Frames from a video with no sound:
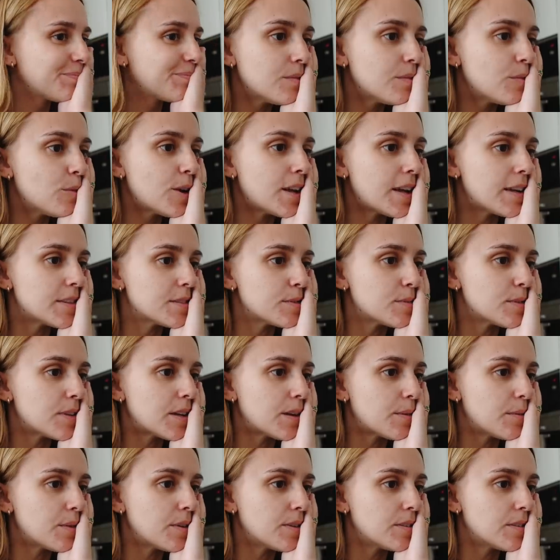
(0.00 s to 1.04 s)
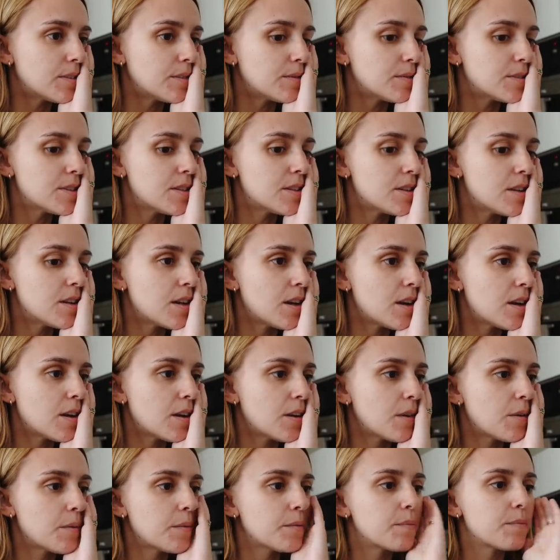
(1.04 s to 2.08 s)
What else would I want them to
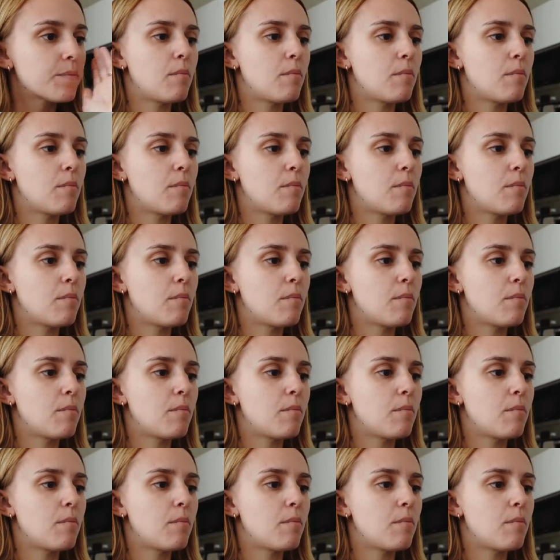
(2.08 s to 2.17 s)
know?